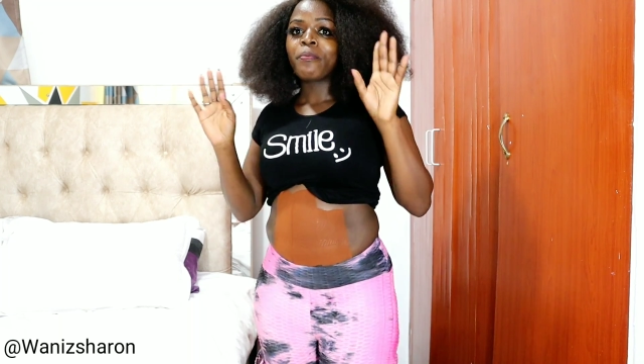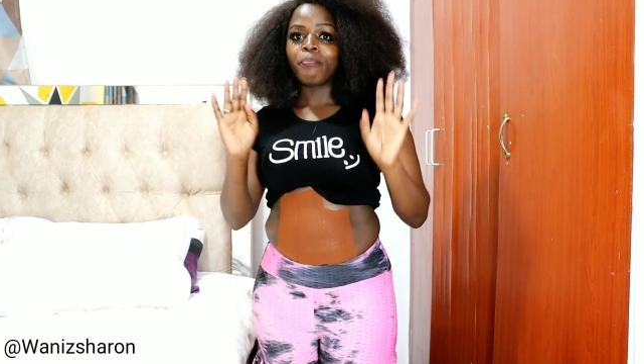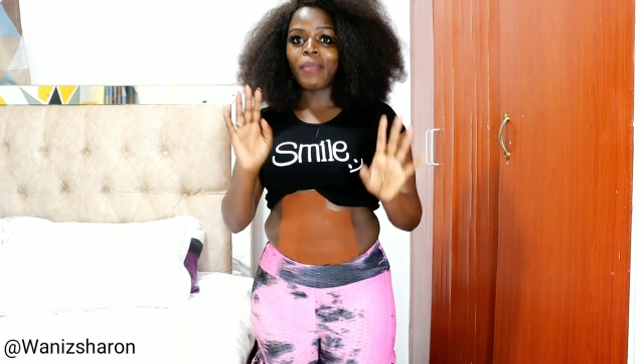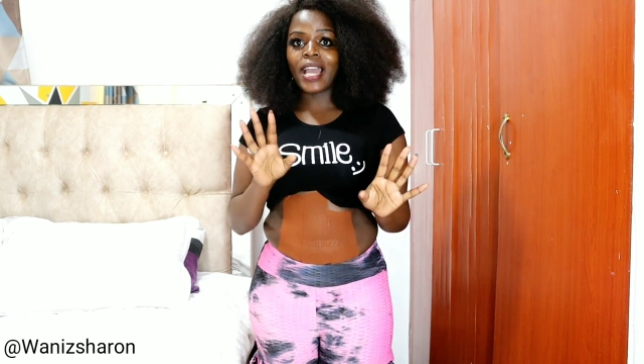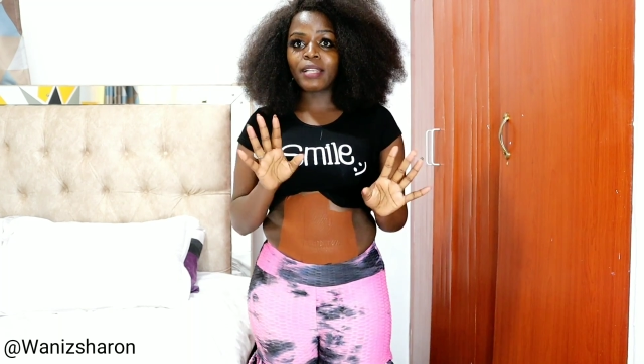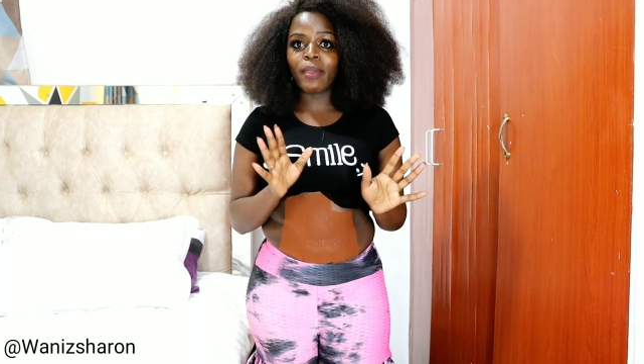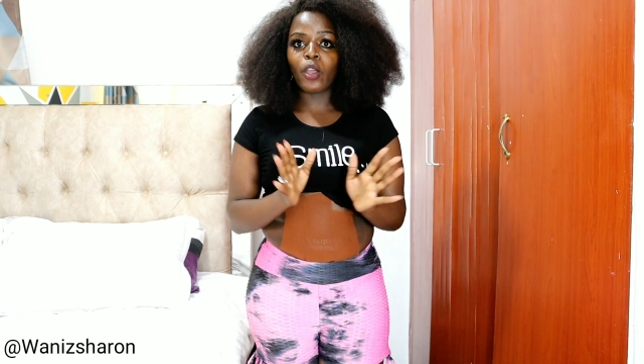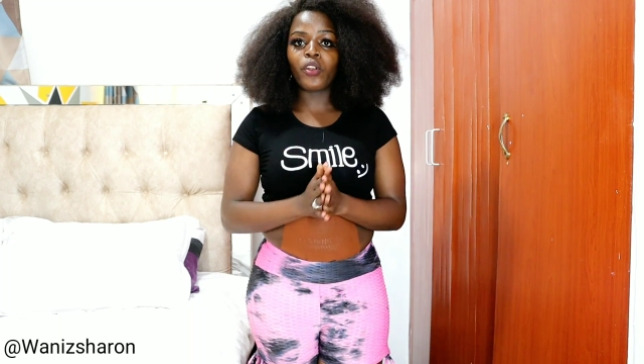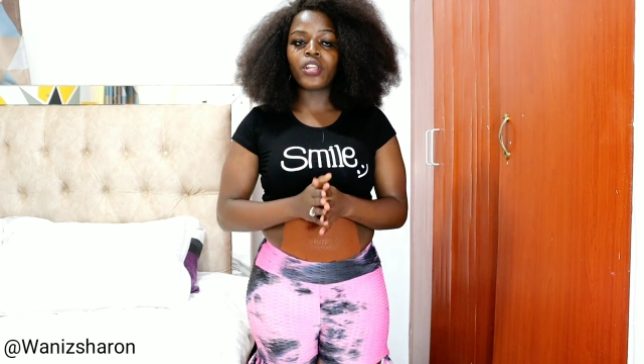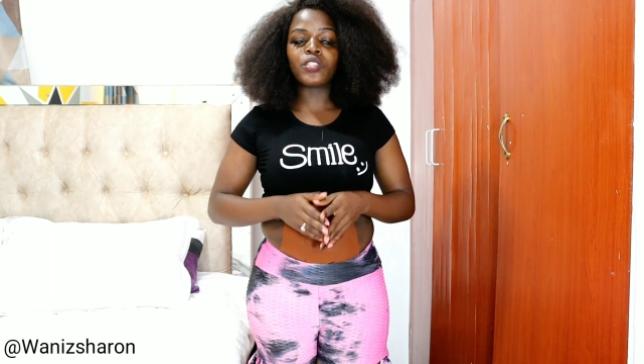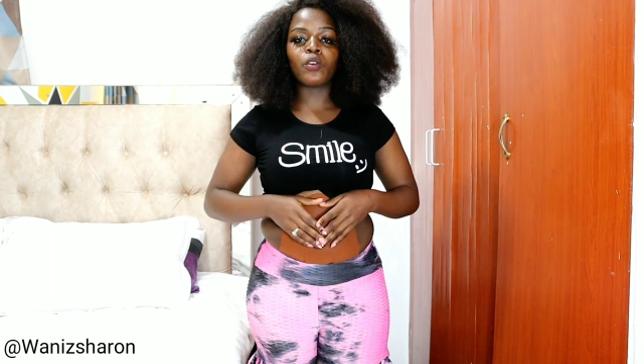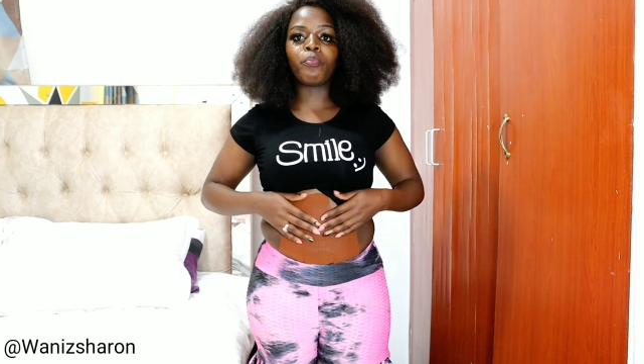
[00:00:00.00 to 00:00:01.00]
But my
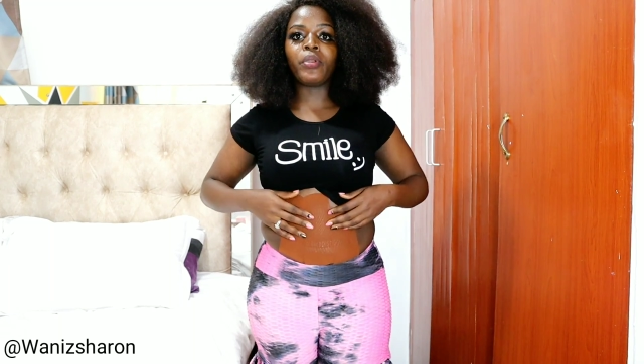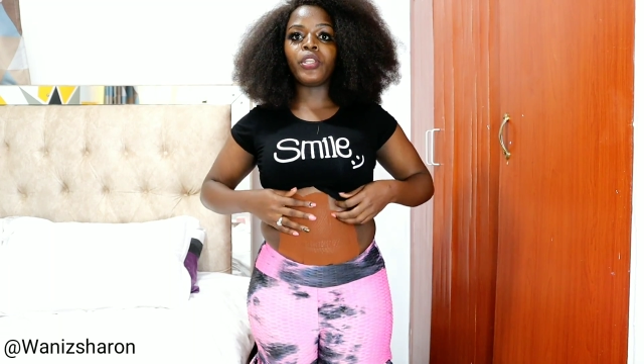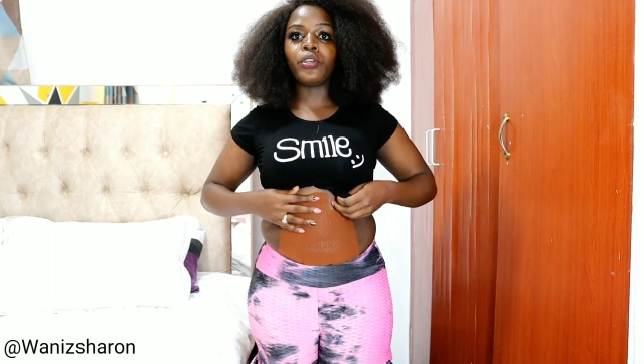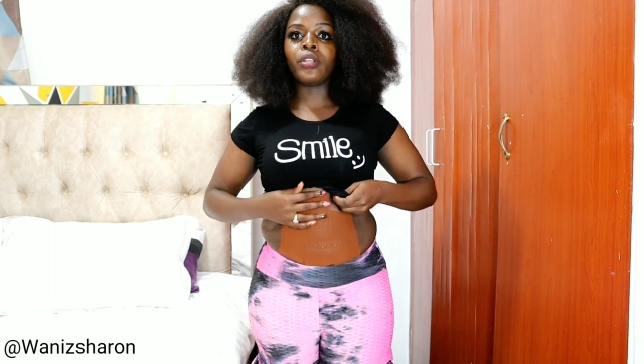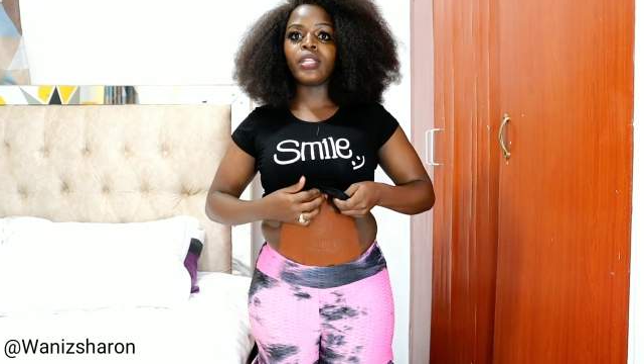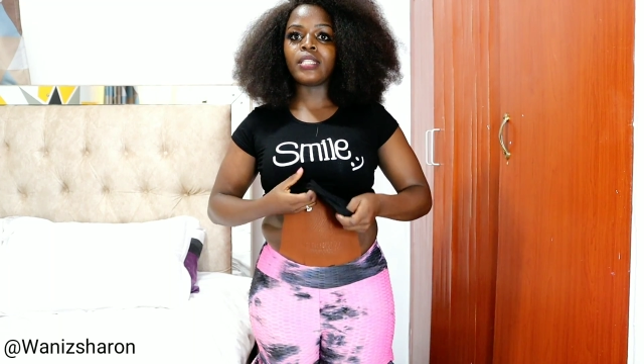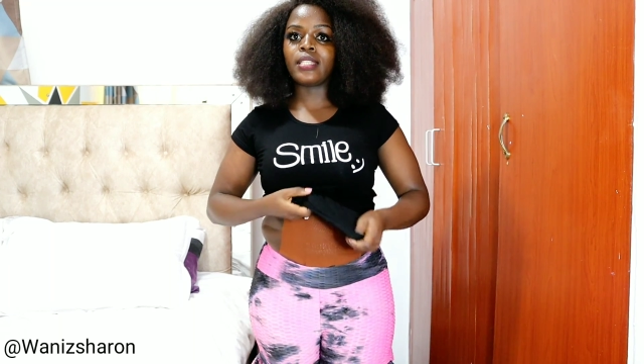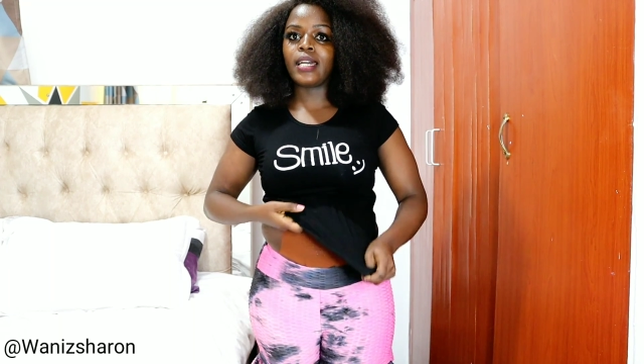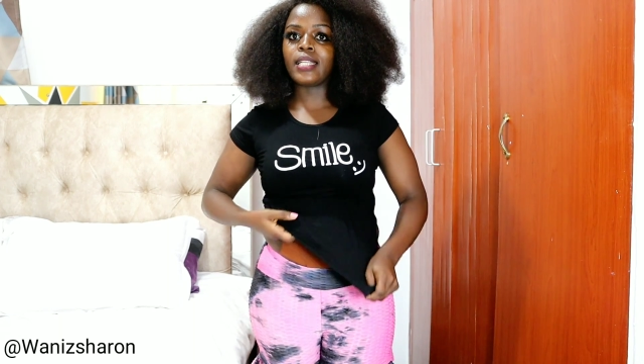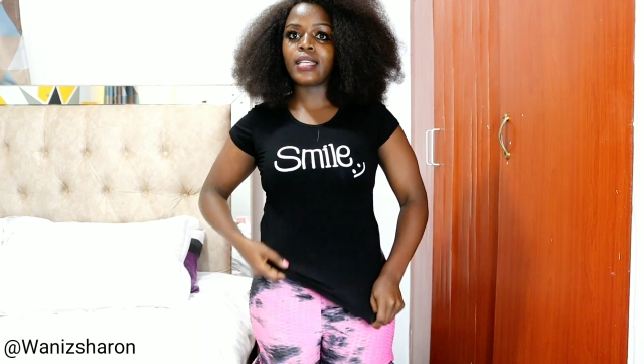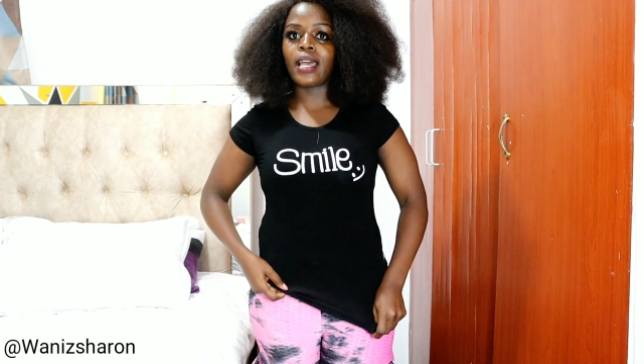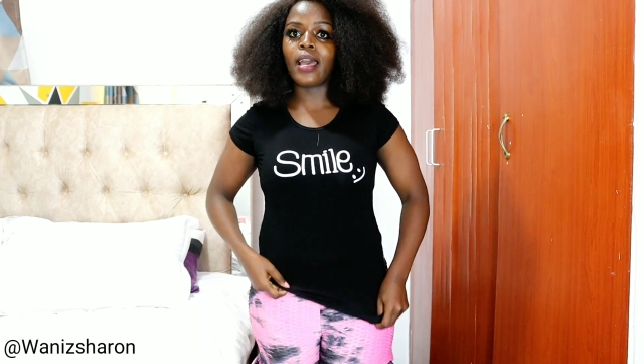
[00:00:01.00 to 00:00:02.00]
honest opinion is
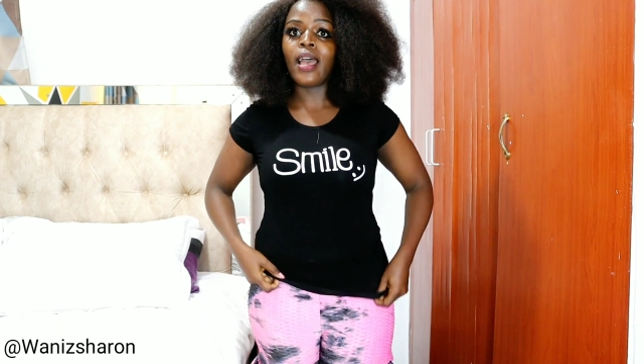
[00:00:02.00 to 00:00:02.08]
that